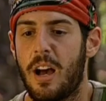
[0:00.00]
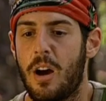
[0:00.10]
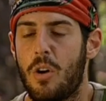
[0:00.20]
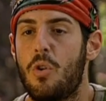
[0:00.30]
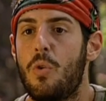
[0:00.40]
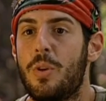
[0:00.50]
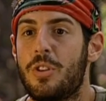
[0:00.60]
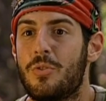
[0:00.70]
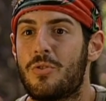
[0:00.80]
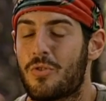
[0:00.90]
uh, who
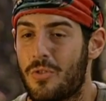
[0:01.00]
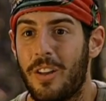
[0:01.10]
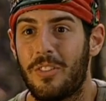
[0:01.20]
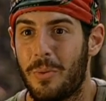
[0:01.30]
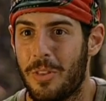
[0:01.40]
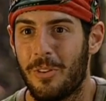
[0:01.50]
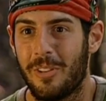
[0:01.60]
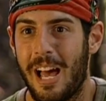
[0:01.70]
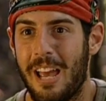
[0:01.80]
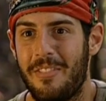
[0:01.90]
would you trust with your
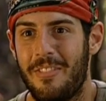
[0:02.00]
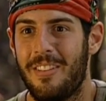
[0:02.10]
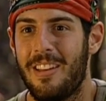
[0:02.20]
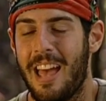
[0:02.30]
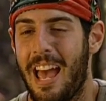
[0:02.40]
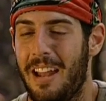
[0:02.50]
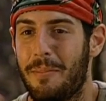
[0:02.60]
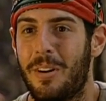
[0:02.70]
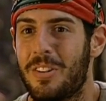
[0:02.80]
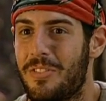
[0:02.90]
life? and a
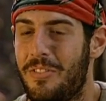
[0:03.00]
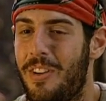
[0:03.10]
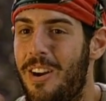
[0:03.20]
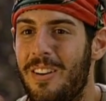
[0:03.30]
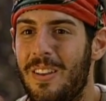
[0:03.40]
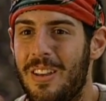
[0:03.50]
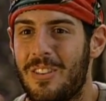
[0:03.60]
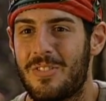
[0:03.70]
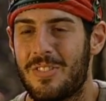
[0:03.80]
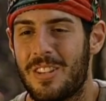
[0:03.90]
bunch of very
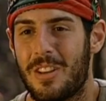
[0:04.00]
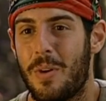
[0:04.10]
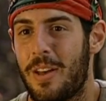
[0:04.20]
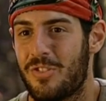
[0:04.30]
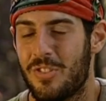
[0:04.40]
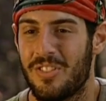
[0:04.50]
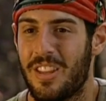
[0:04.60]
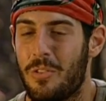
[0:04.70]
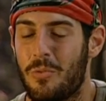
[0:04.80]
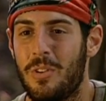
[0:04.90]
interesting questions
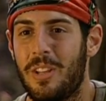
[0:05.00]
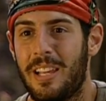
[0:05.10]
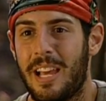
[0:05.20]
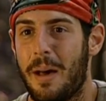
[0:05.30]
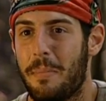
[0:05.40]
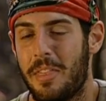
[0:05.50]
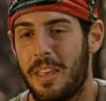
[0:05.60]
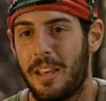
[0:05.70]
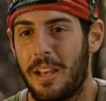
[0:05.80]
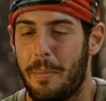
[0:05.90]
that really got me
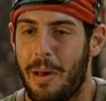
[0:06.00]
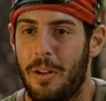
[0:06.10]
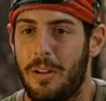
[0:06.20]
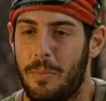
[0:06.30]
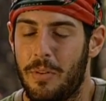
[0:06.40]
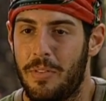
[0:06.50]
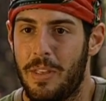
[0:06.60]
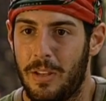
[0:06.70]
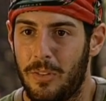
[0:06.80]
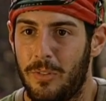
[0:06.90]
thinking about a number of
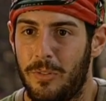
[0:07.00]
things.